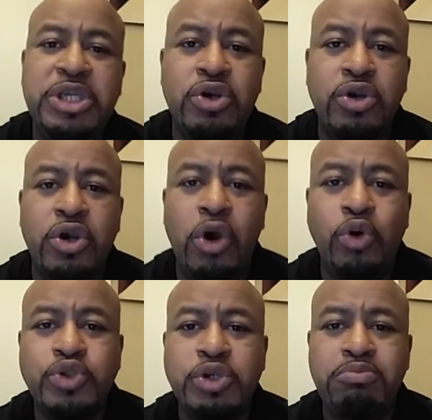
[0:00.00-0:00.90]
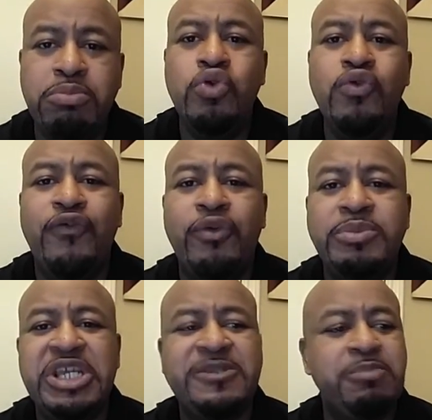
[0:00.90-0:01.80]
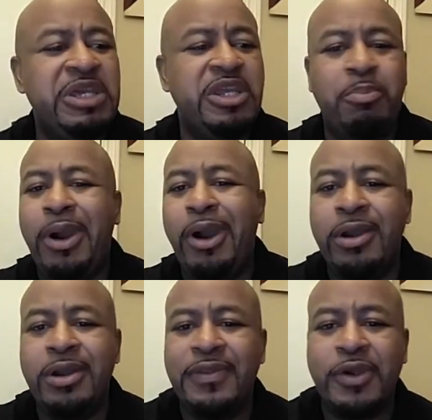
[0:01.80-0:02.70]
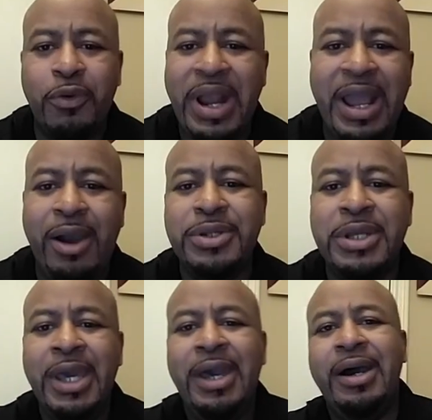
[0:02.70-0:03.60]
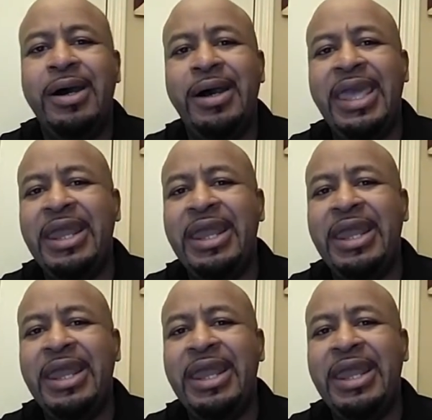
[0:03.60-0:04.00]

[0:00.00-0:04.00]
be your goal to move from just being a part of the crowd uh,